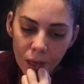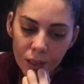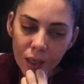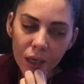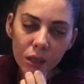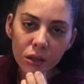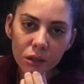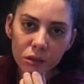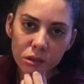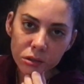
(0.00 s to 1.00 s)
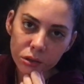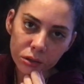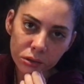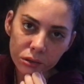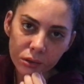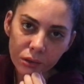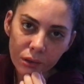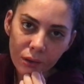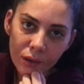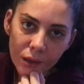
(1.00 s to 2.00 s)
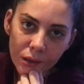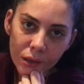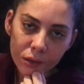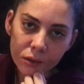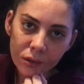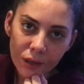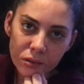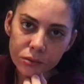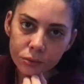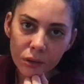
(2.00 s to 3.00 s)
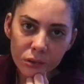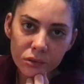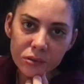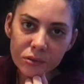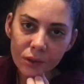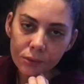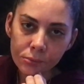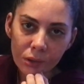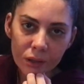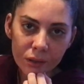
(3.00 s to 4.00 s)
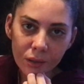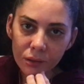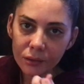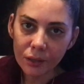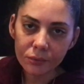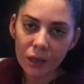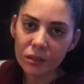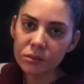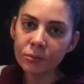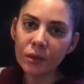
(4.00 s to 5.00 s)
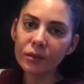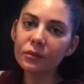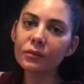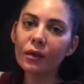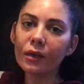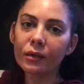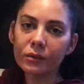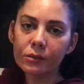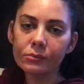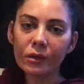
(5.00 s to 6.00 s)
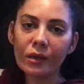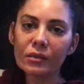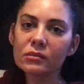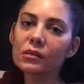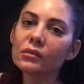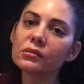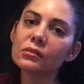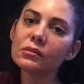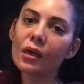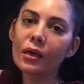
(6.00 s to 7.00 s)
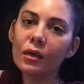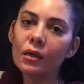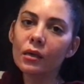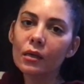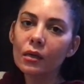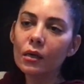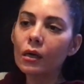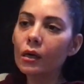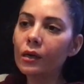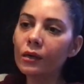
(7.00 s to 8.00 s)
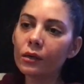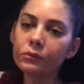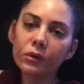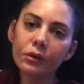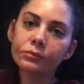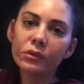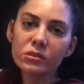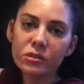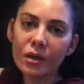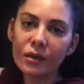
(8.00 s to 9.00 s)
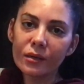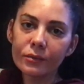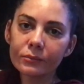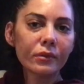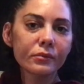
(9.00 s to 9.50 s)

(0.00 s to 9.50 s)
care and concern and your nice words. Everybody that writes me, they got nothing but nice things to say, and I really appreciate it.